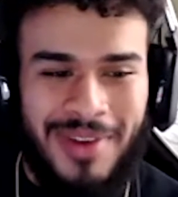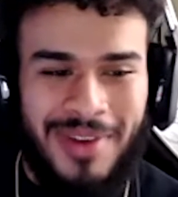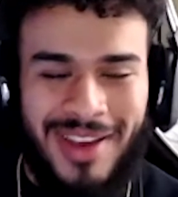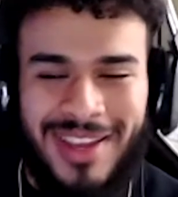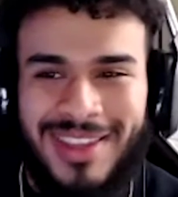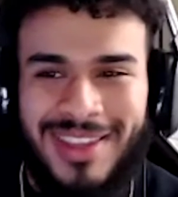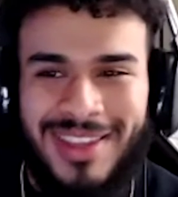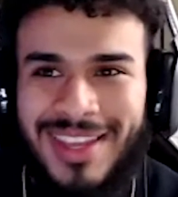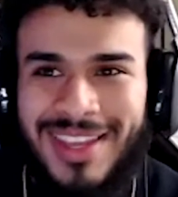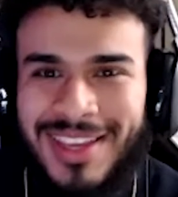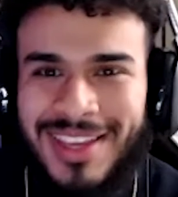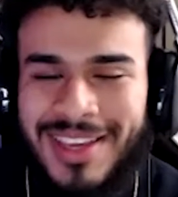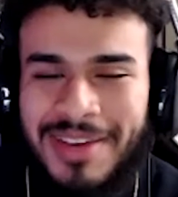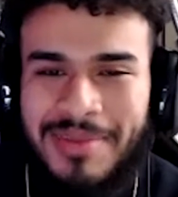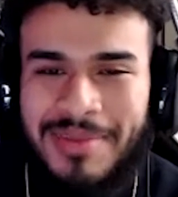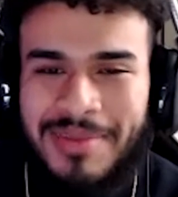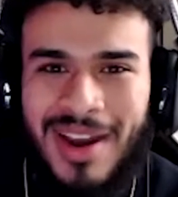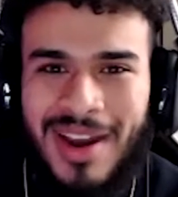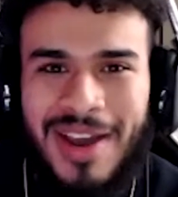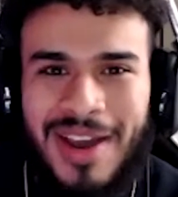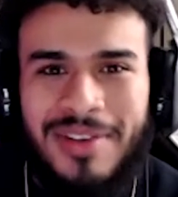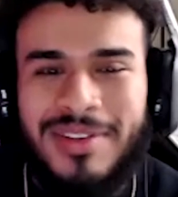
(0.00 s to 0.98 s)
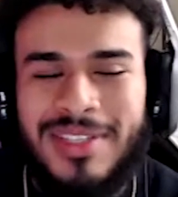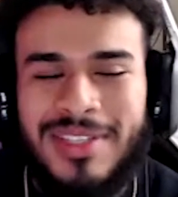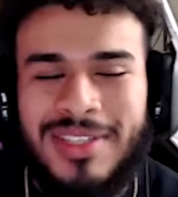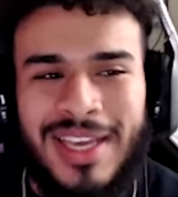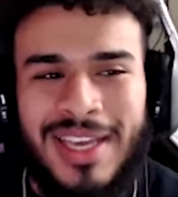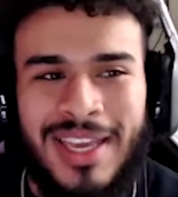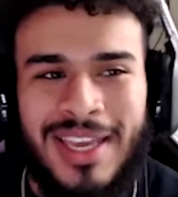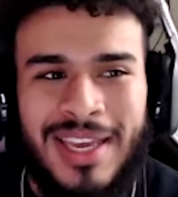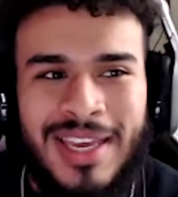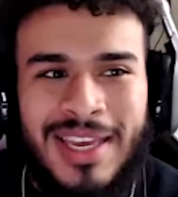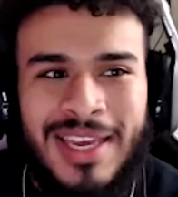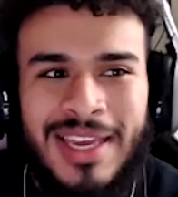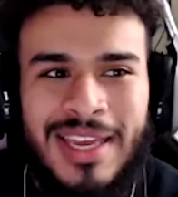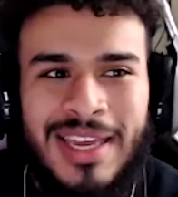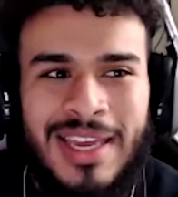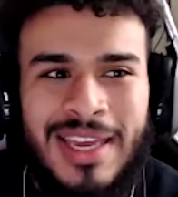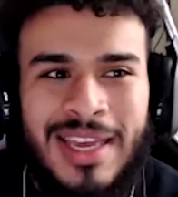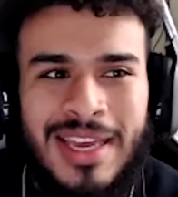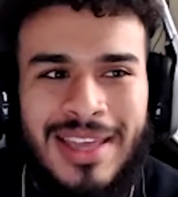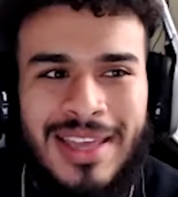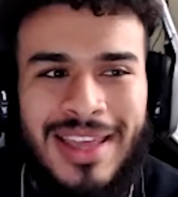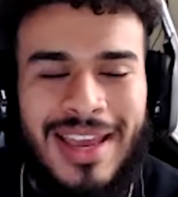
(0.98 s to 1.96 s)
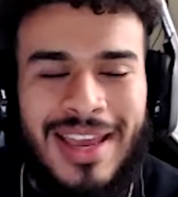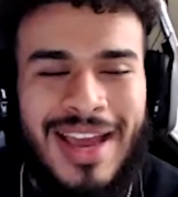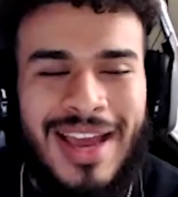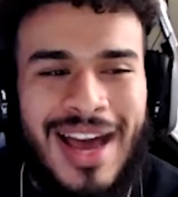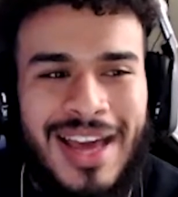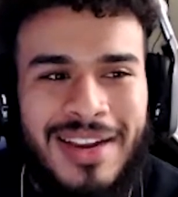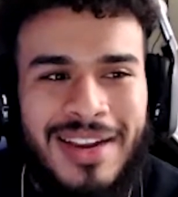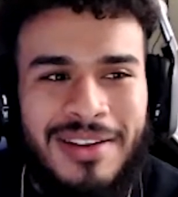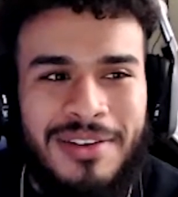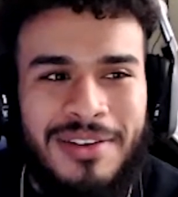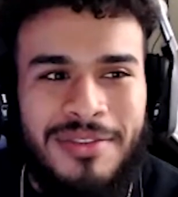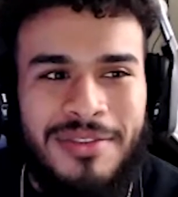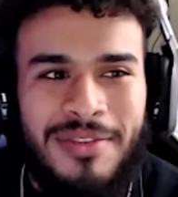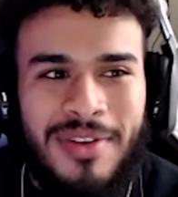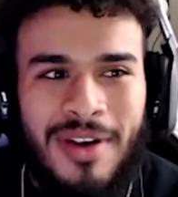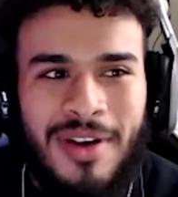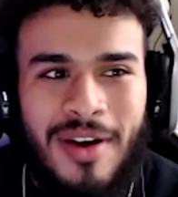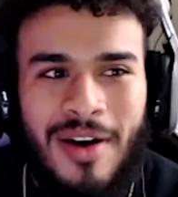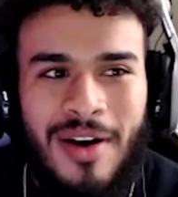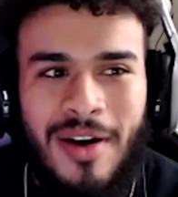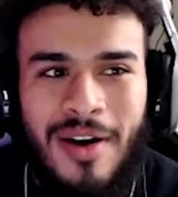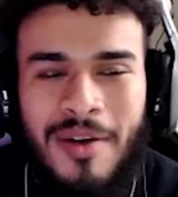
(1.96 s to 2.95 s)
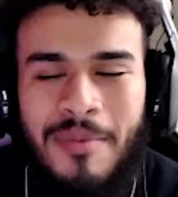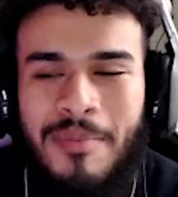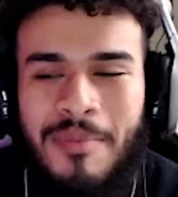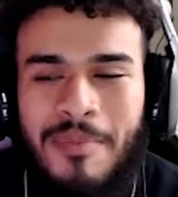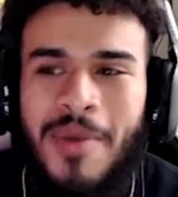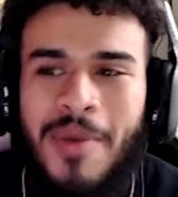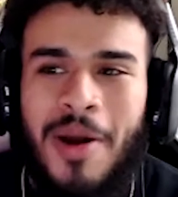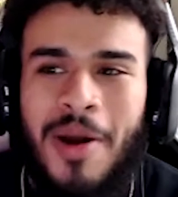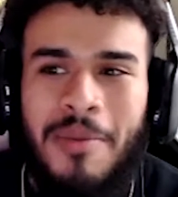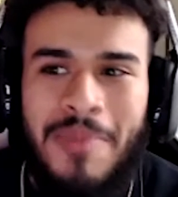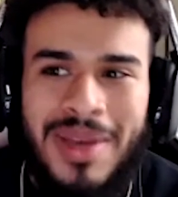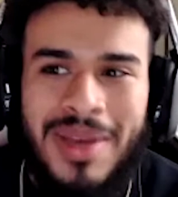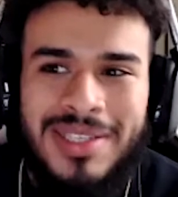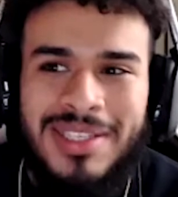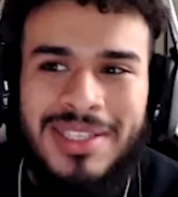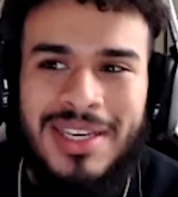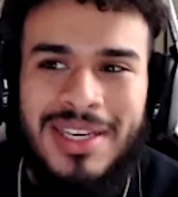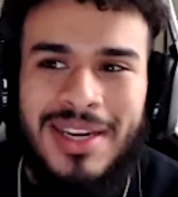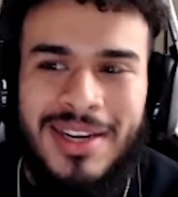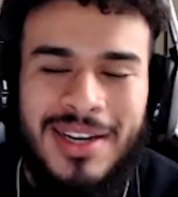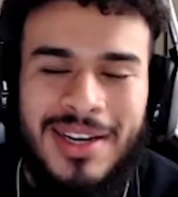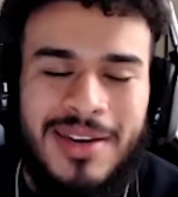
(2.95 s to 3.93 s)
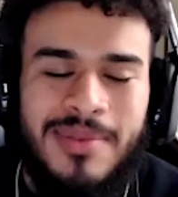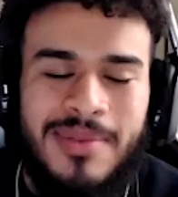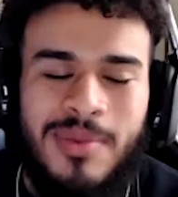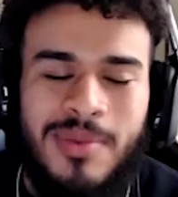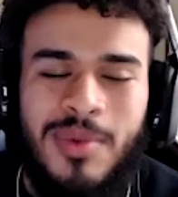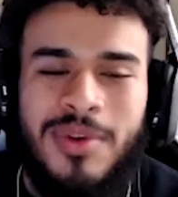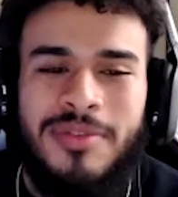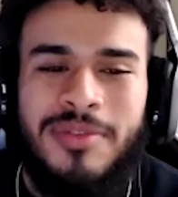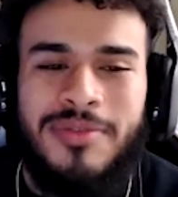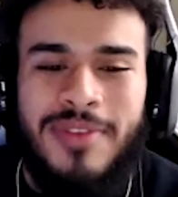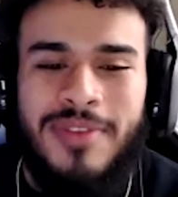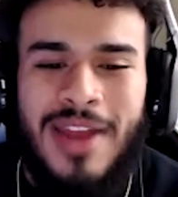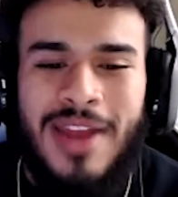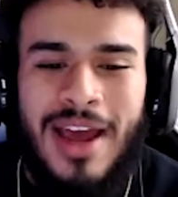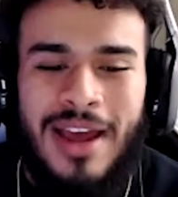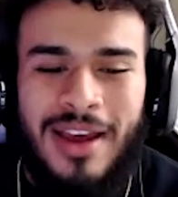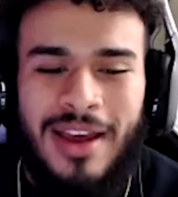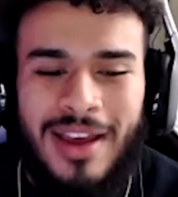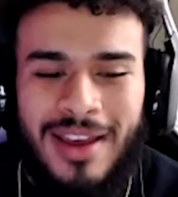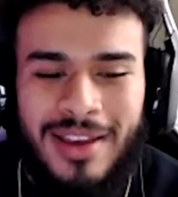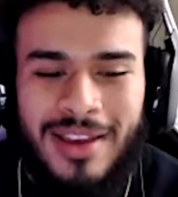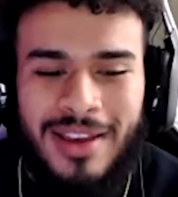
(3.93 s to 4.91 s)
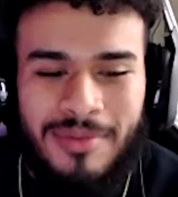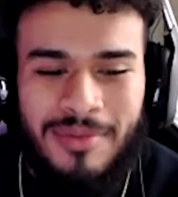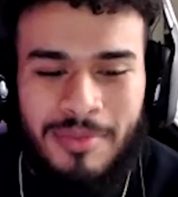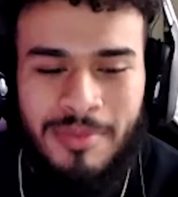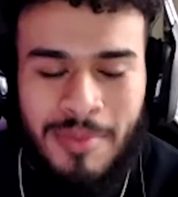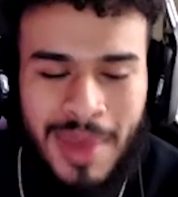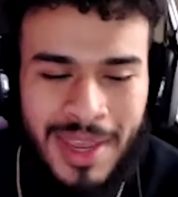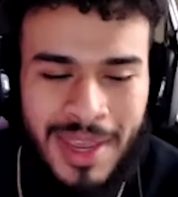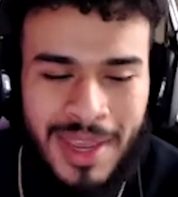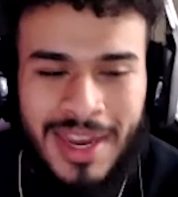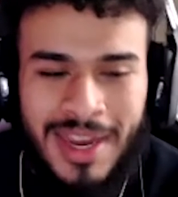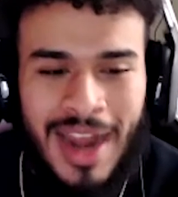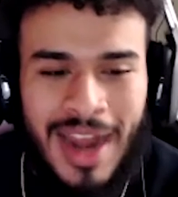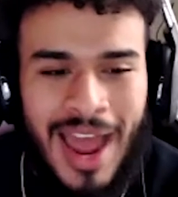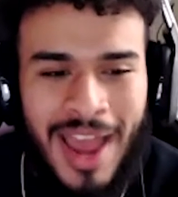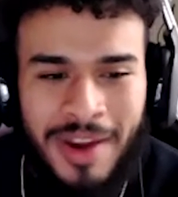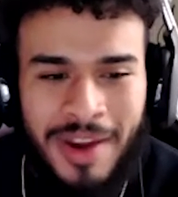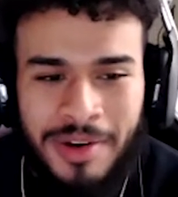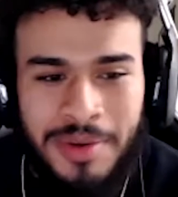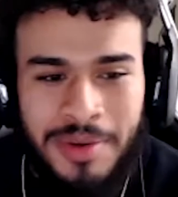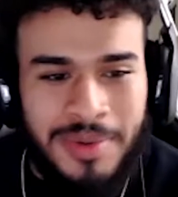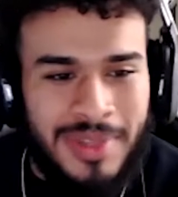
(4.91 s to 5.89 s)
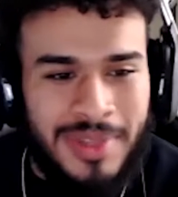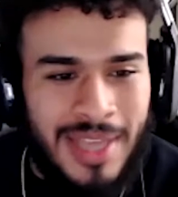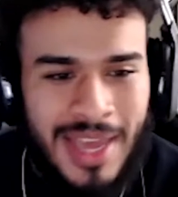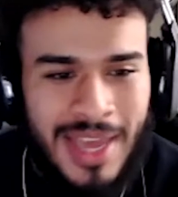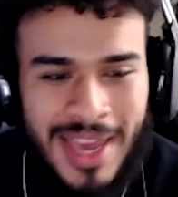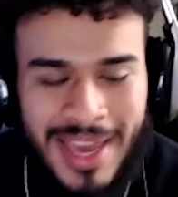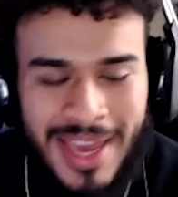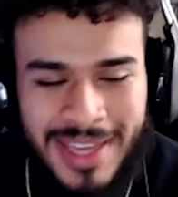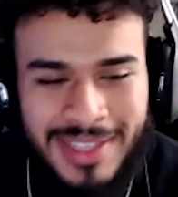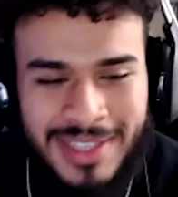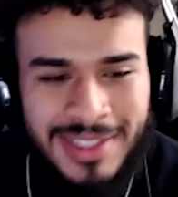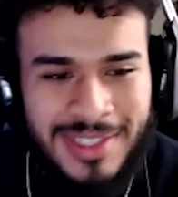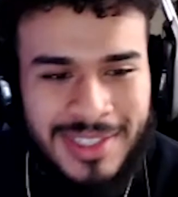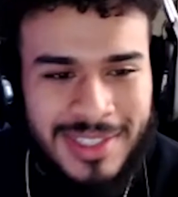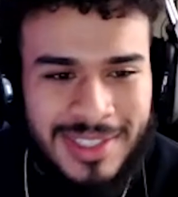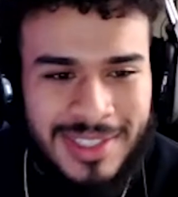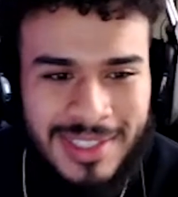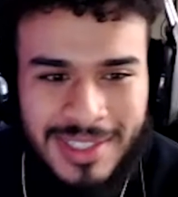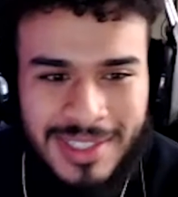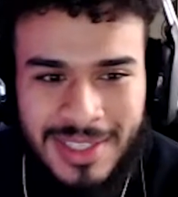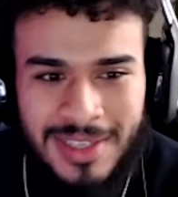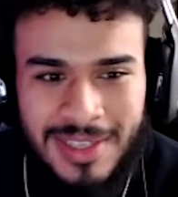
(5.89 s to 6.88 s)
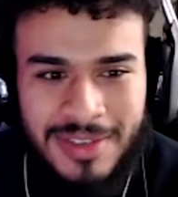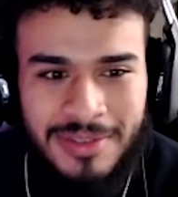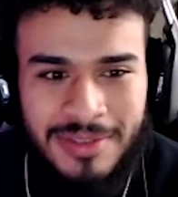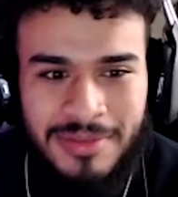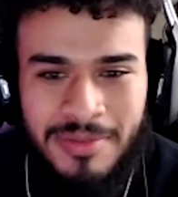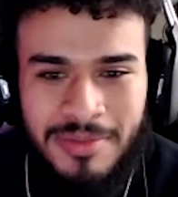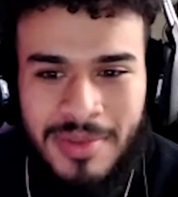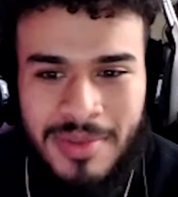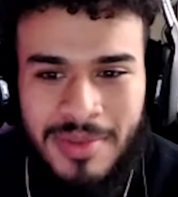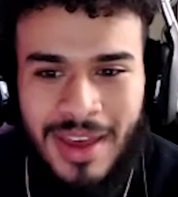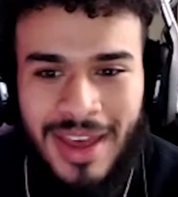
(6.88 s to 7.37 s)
thinking about, I was like, they kind of are messing it up with not like making it accurate with the aging and stuff.